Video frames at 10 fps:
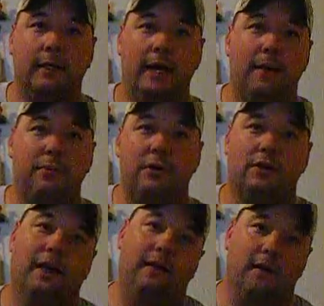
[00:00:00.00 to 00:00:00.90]
game
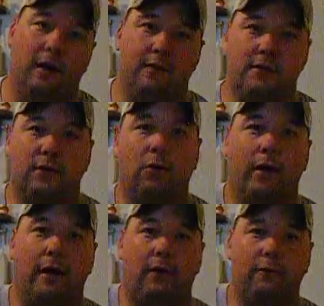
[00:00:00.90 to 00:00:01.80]
birds like doves and
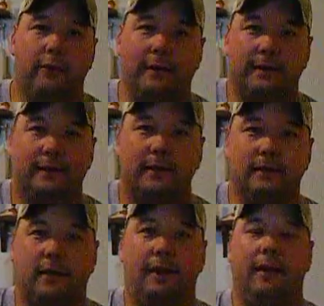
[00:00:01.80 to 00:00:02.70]
quail, pheasant,
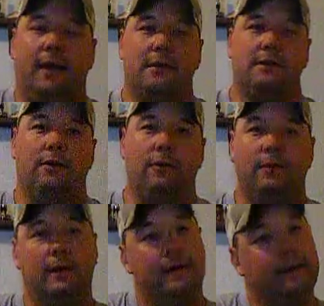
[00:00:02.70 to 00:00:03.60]
things like that.
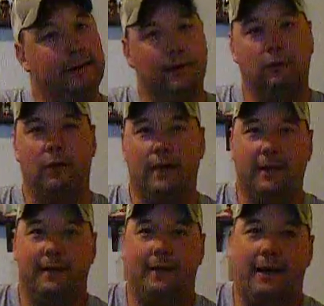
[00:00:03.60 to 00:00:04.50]
So we'll
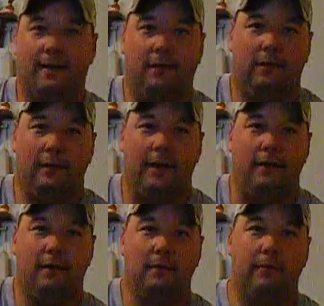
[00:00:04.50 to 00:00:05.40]
get into that a little
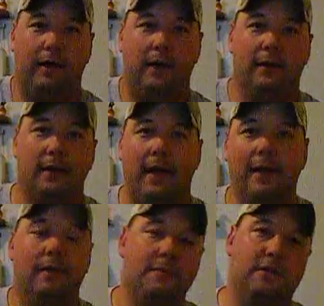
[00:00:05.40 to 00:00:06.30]
later. But
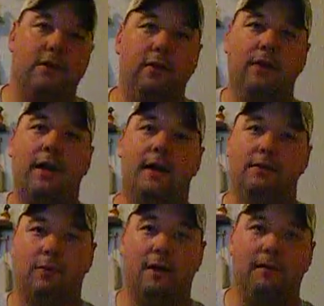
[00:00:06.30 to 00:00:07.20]
hey, let me show you
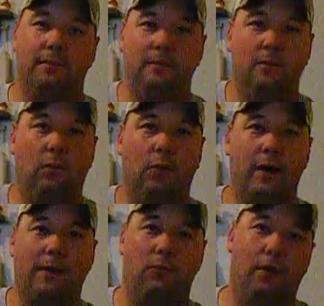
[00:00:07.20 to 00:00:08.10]
guys what
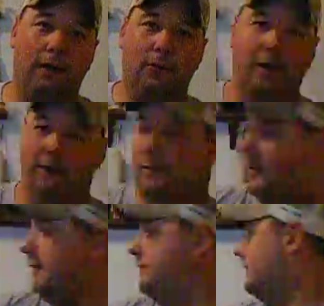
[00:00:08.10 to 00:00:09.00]
I'm working with for dove